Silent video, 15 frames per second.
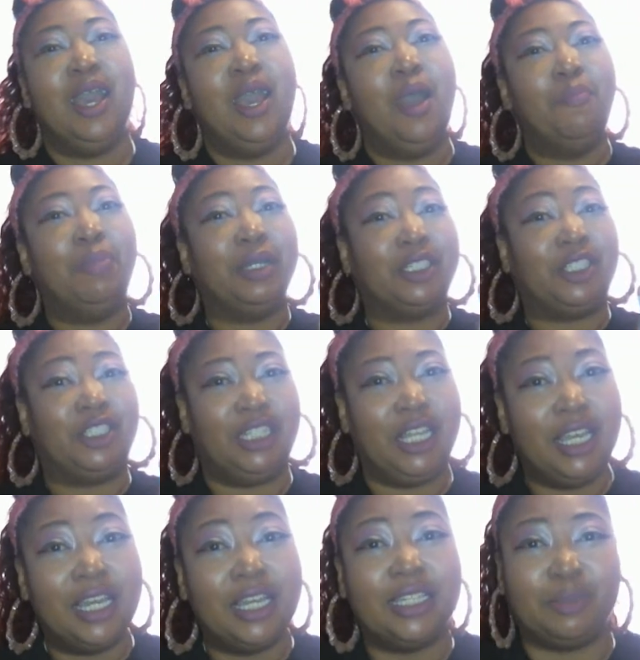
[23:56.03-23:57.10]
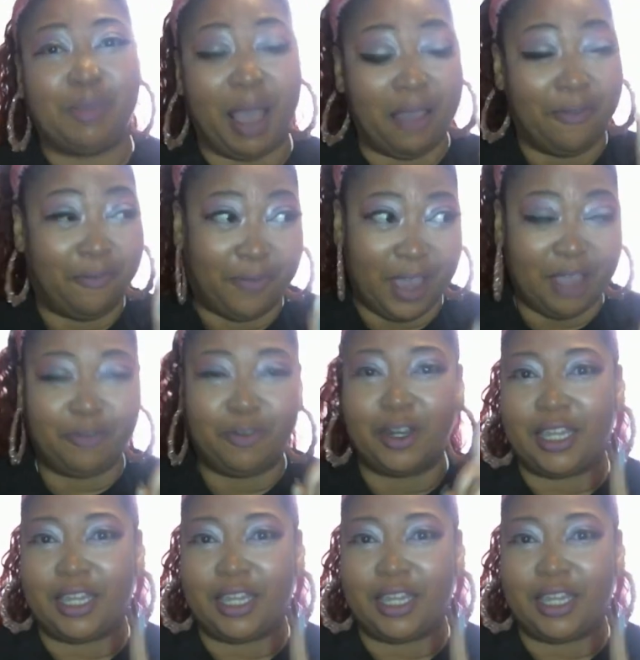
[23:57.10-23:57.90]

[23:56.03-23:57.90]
But she is my favorite